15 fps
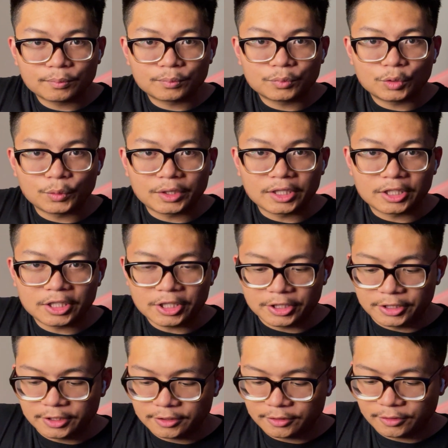doing it
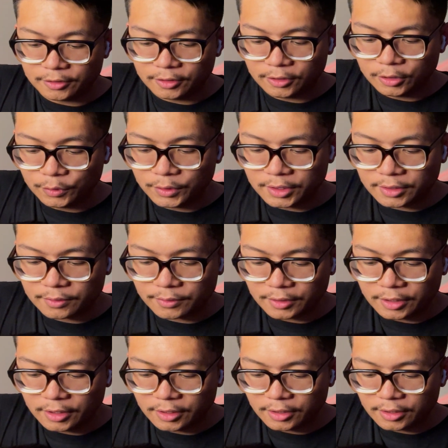here, although
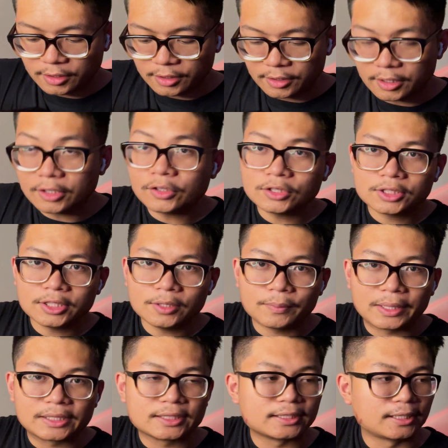it could still
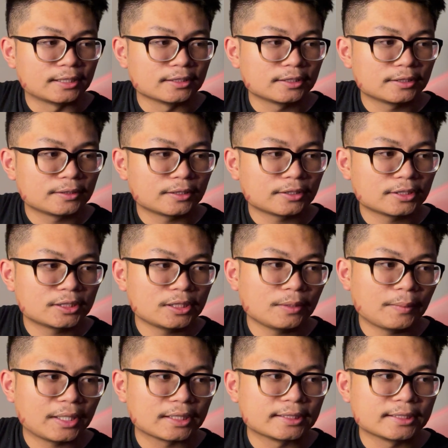make sense, it could still
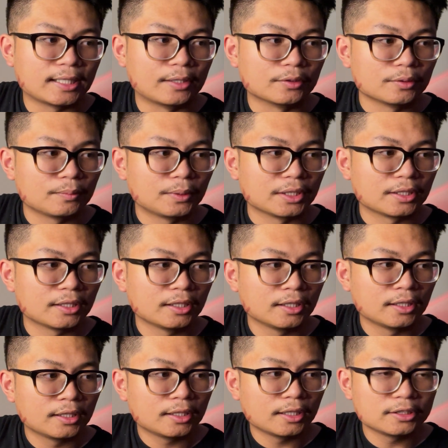make a sound, but
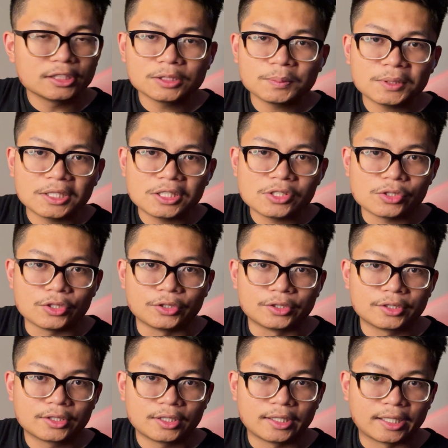it'd just be easier,
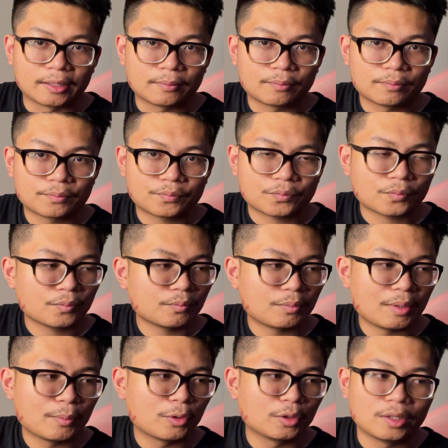like be
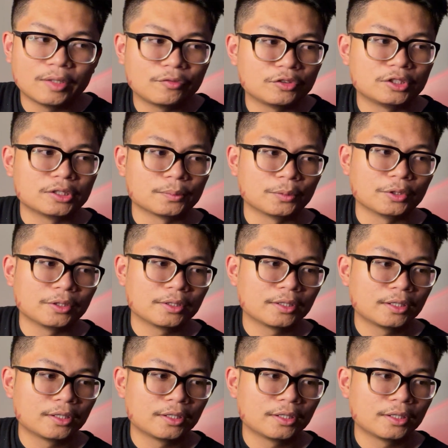more leverageable.